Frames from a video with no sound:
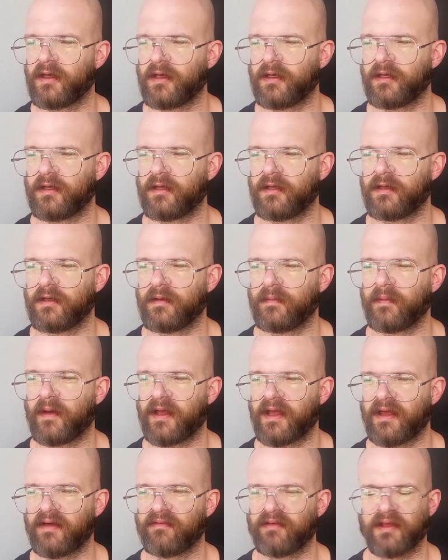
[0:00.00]
I
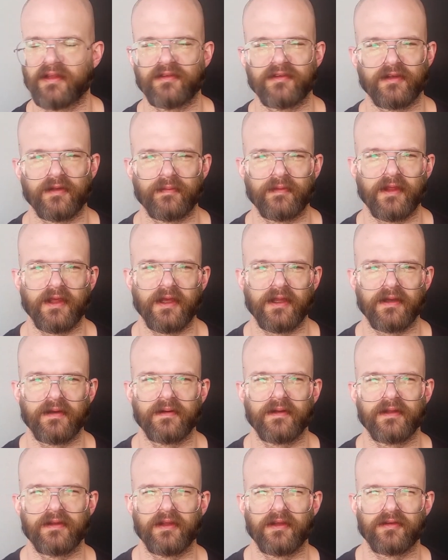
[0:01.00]
have had some that
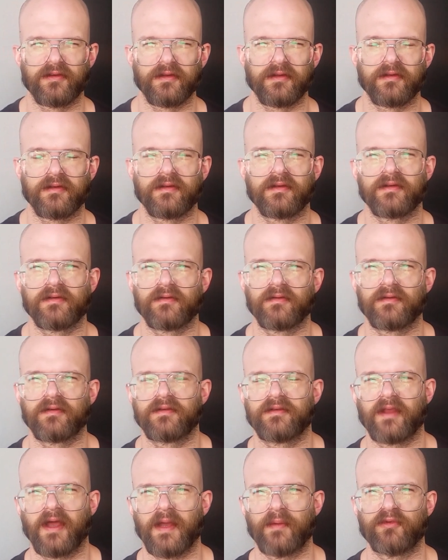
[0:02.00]
had additional
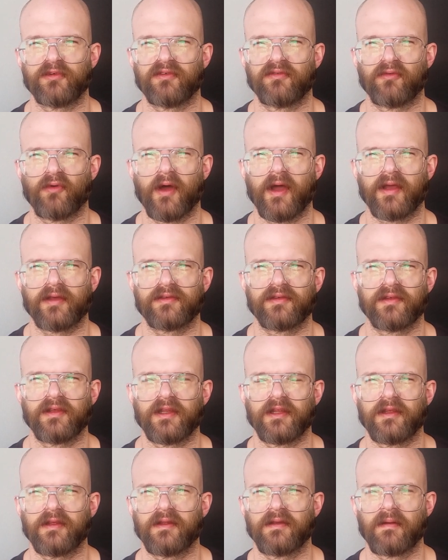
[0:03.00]
types of wax
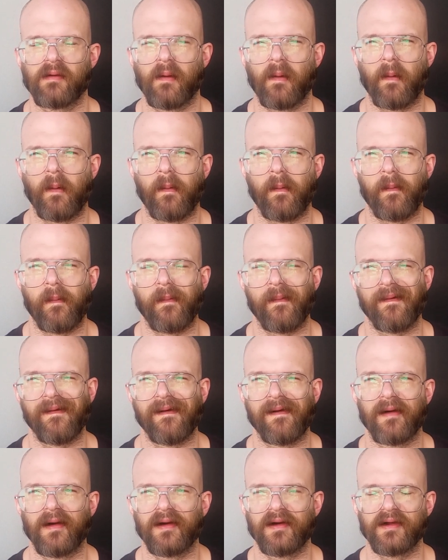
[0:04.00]
in it.
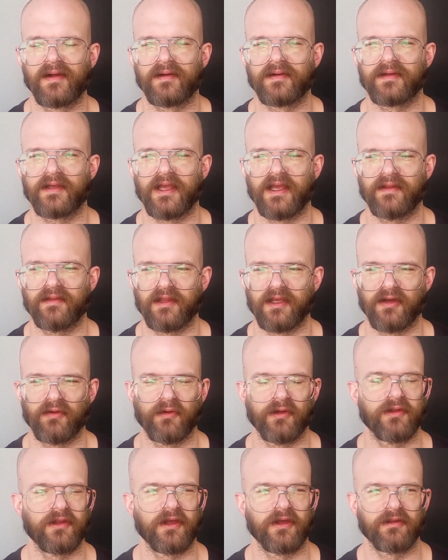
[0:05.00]
Can't think of
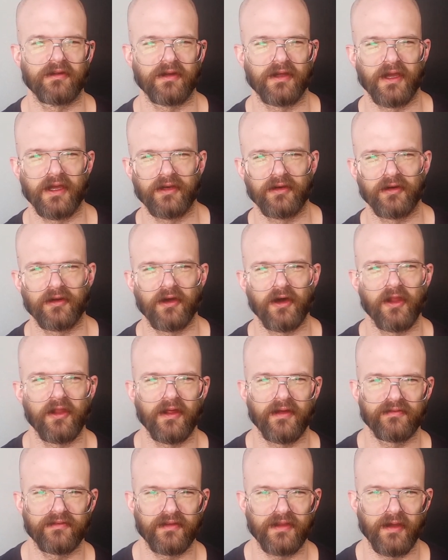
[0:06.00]
what the other kinds are called
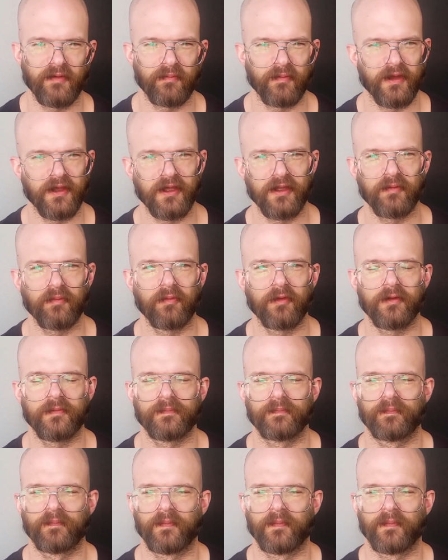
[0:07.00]
off the top of my head, but